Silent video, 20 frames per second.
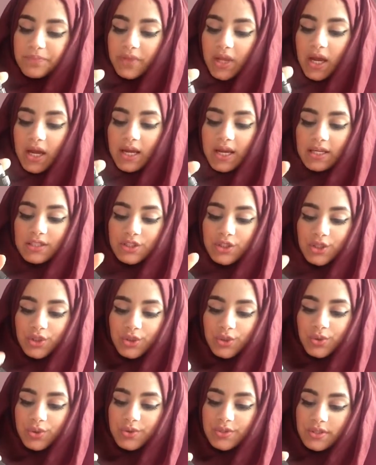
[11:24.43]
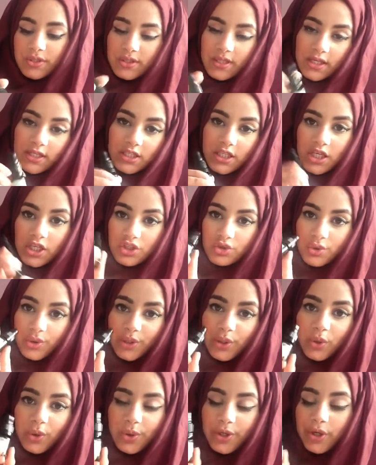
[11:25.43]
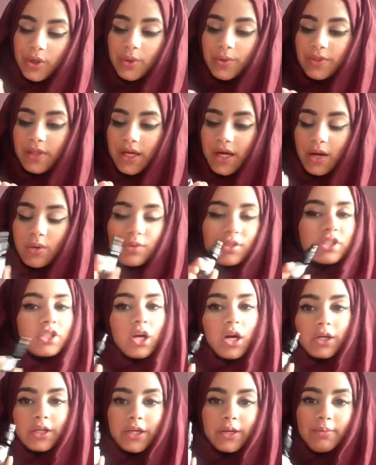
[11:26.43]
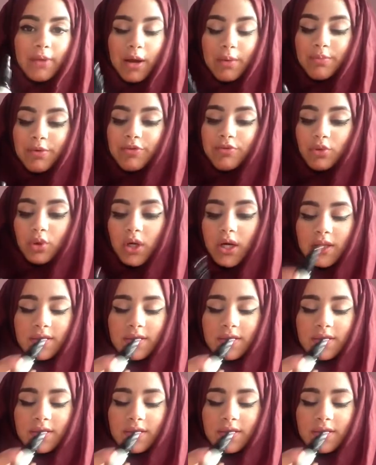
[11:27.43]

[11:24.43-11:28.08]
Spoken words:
I like to use the tea tree oil that I was talking about before,